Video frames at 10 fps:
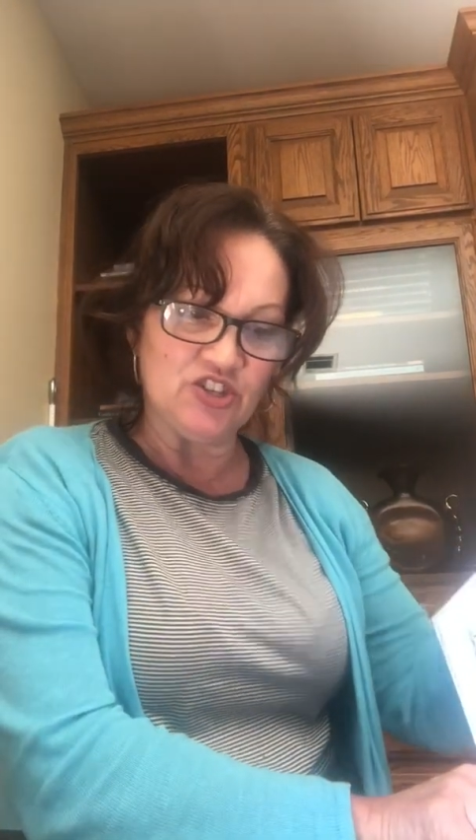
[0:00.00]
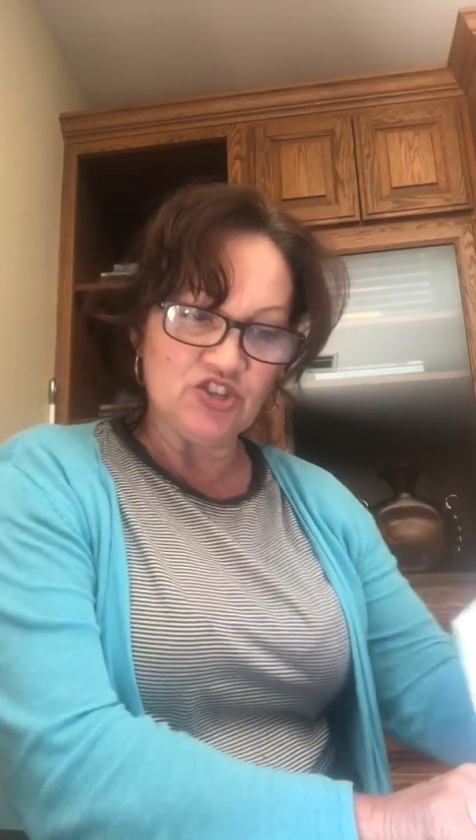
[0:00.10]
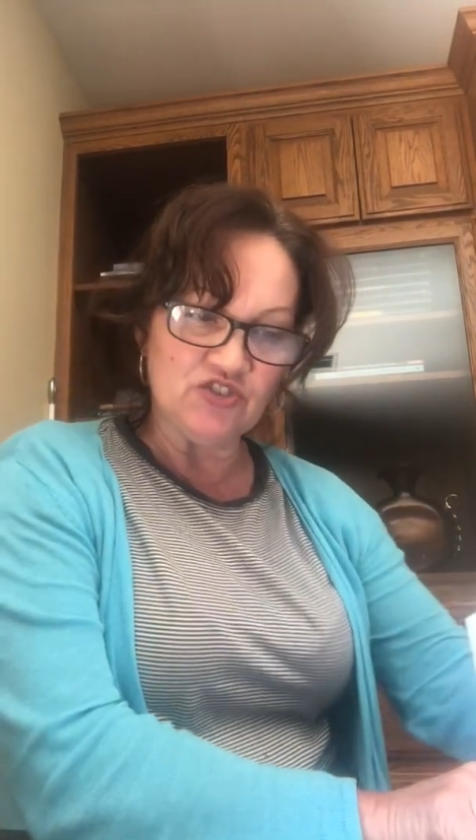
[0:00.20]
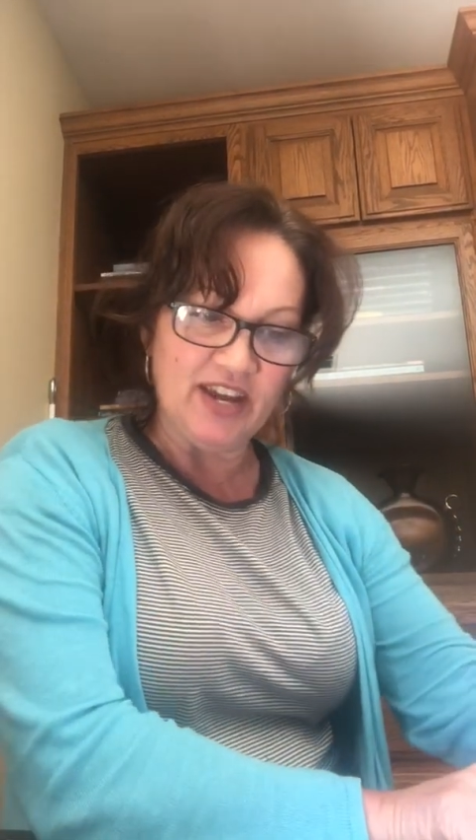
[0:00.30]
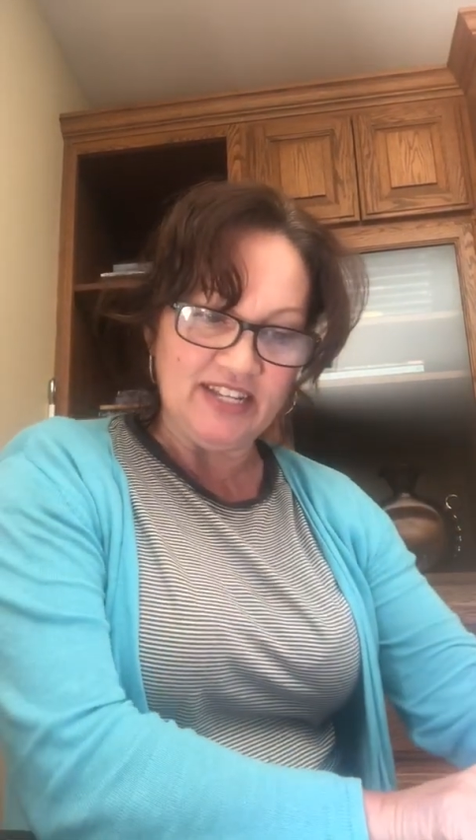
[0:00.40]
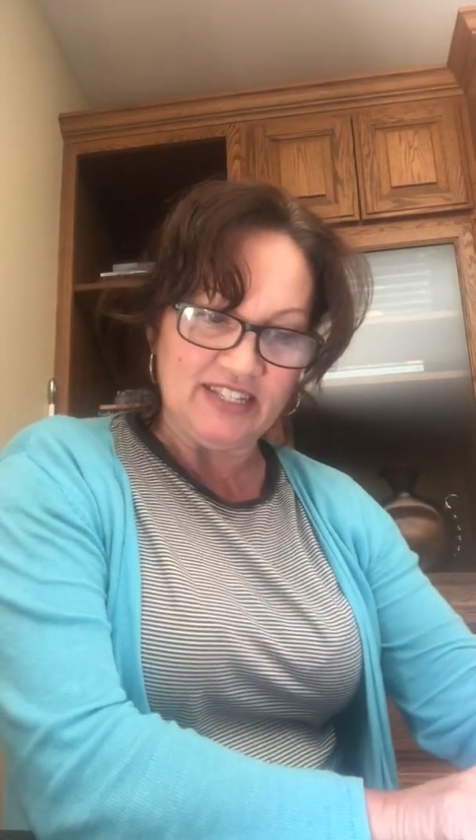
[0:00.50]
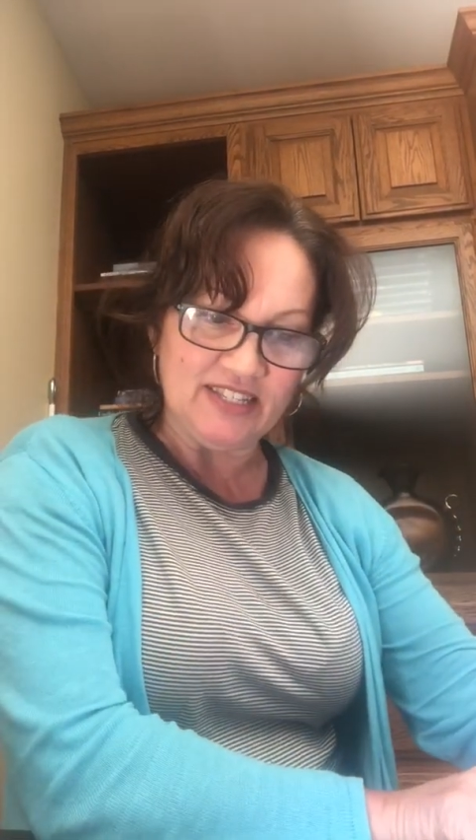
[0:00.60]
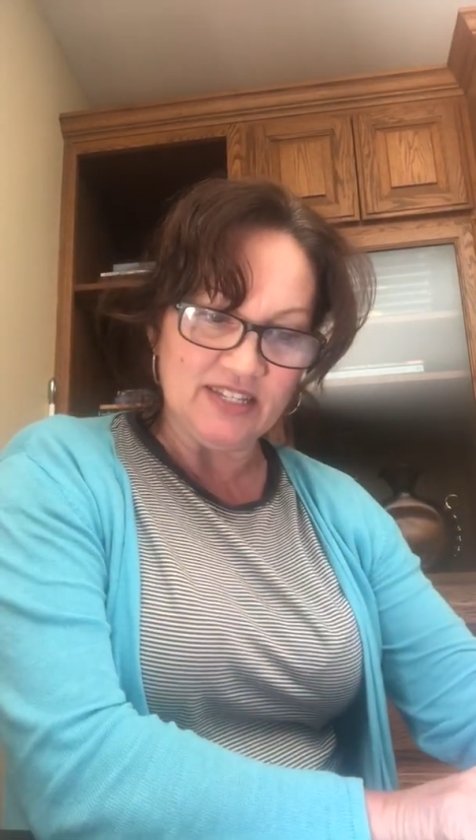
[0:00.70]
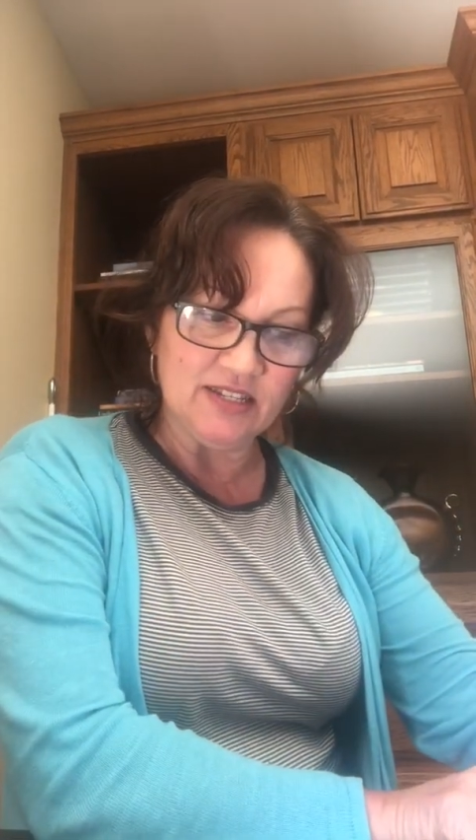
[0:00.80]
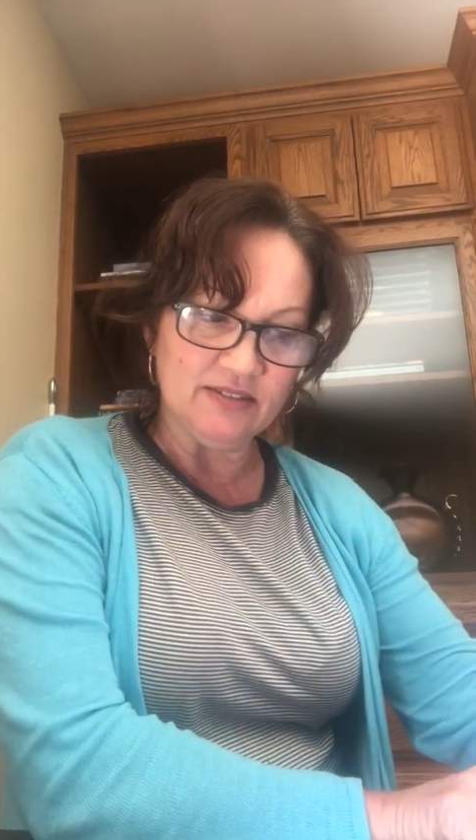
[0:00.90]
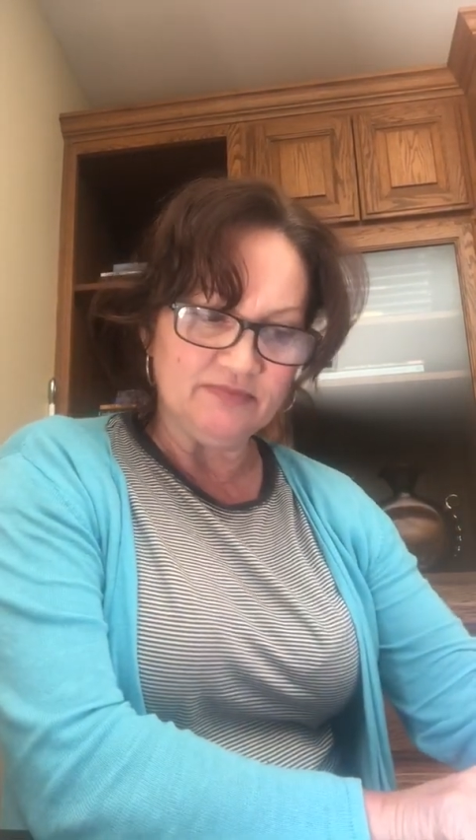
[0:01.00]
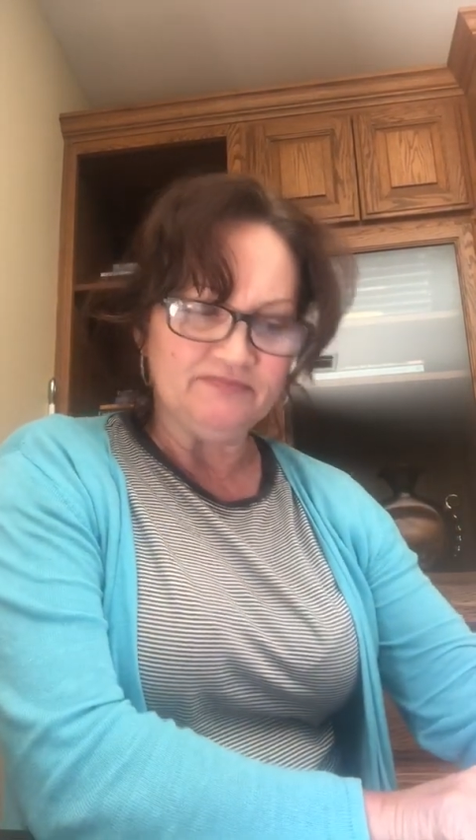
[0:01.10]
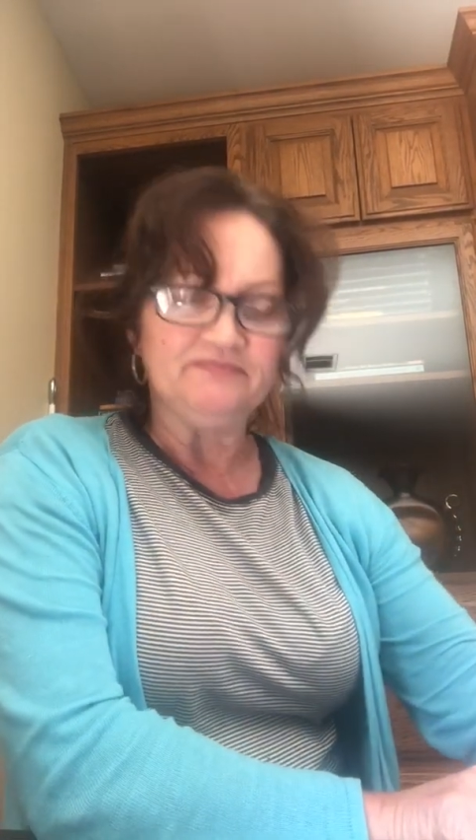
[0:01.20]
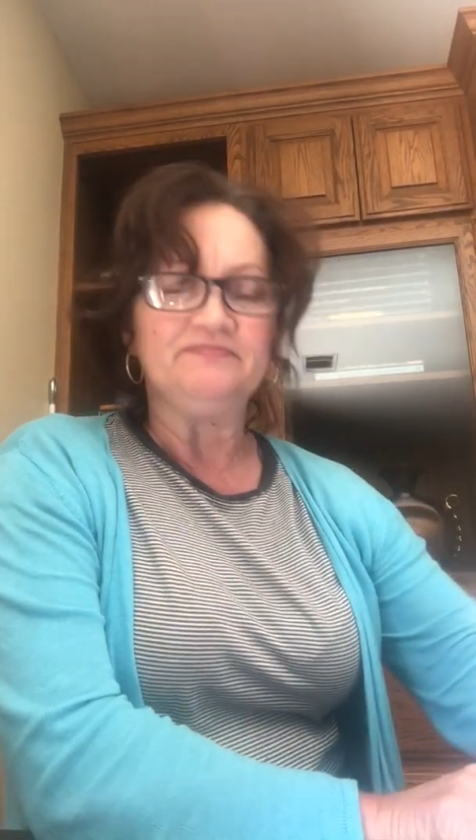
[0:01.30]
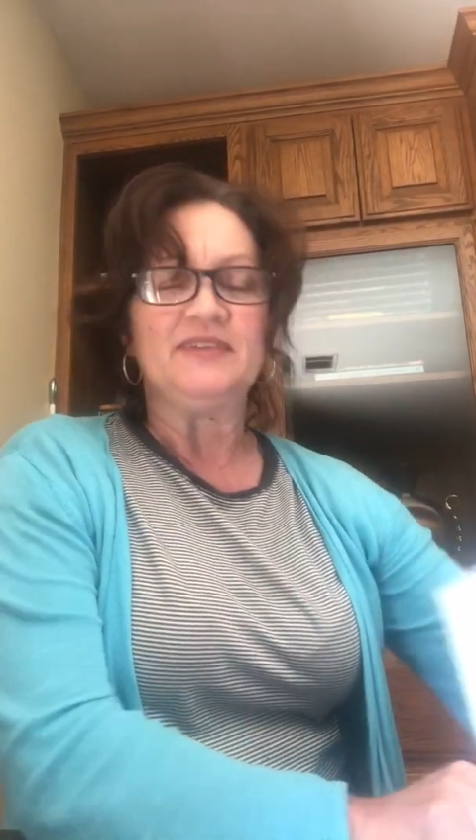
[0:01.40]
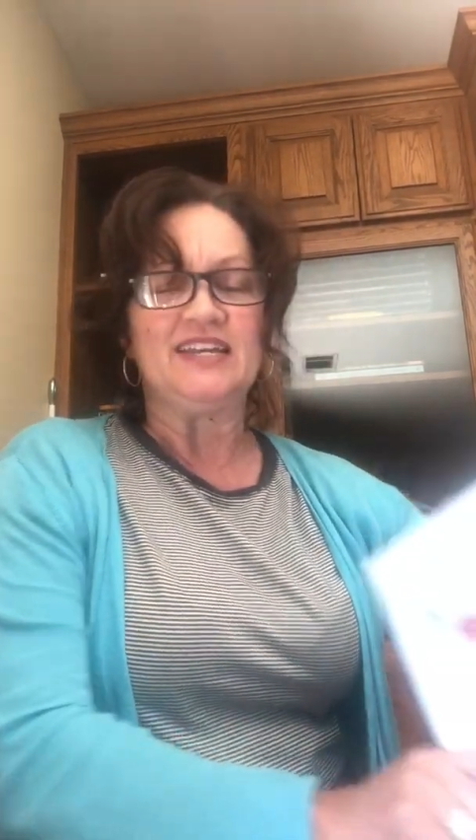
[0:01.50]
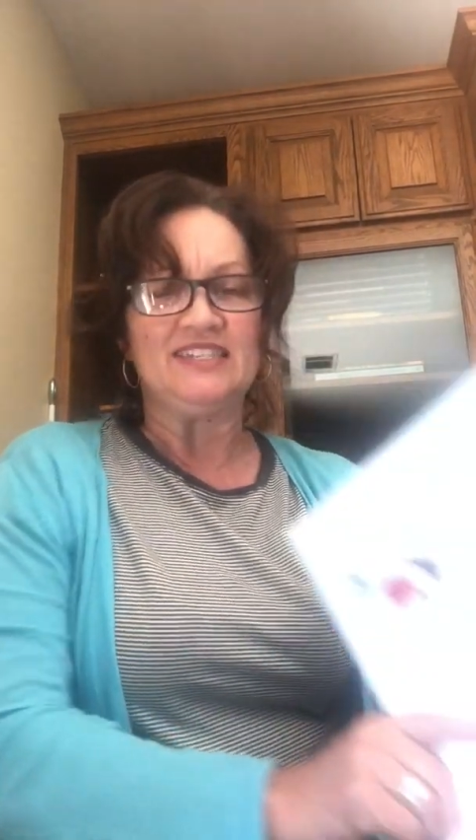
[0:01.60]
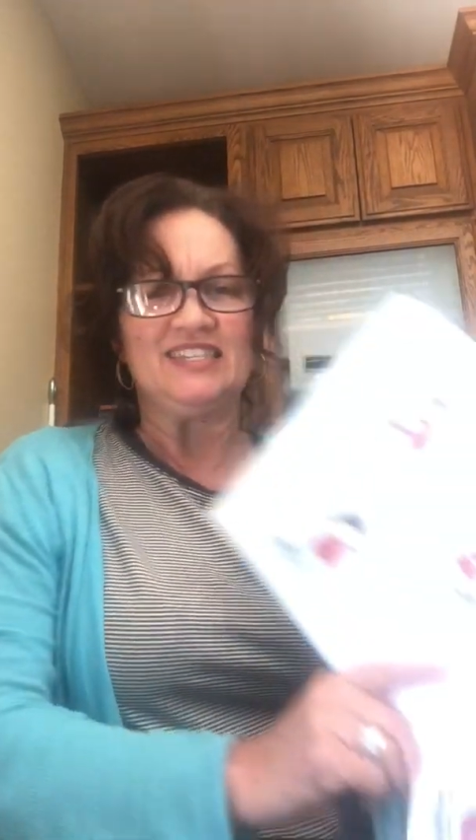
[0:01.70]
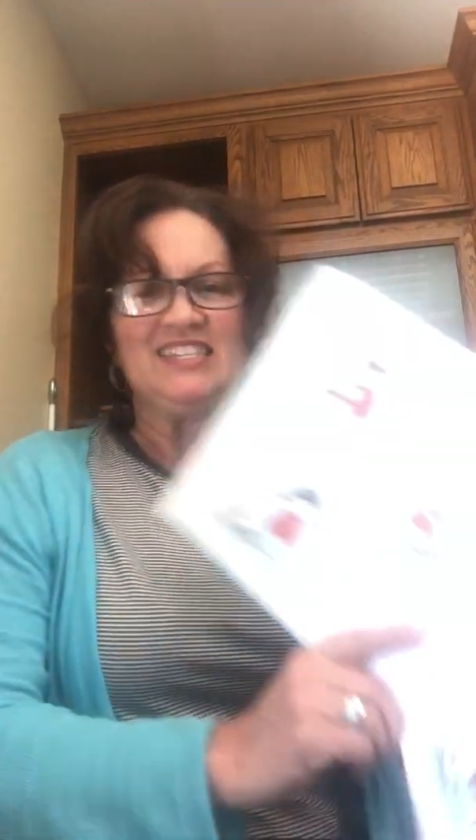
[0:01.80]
straightens and